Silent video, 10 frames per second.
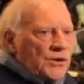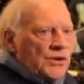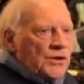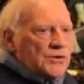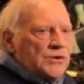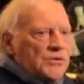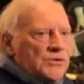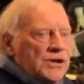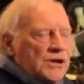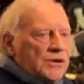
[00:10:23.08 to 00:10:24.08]
The only
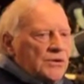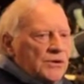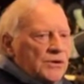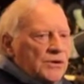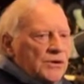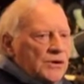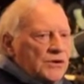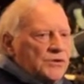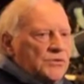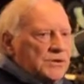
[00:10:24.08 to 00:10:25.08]
thing you
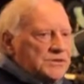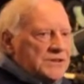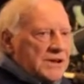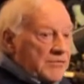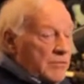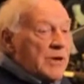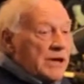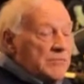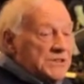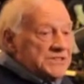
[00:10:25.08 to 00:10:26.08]
knew was if you
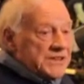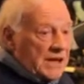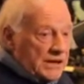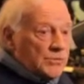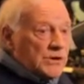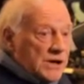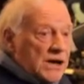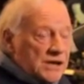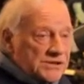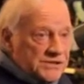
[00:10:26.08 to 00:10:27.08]
made a mistake, you were
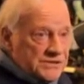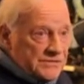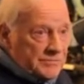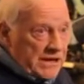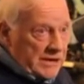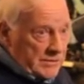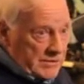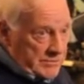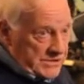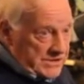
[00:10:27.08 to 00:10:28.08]
conscious of making
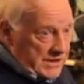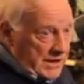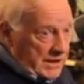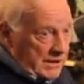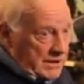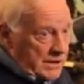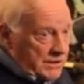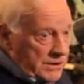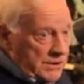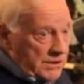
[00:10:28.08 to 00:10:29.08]
the mistake. Now
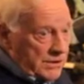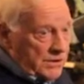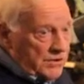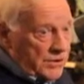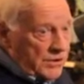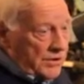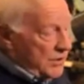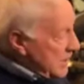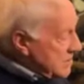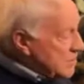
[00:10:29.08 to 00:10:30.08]
you
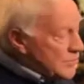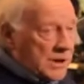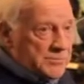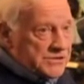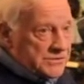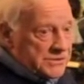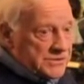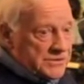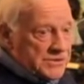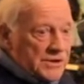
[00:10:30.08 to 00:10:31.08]
had two
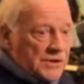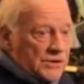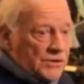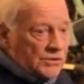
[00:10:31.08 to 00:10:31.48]
options. You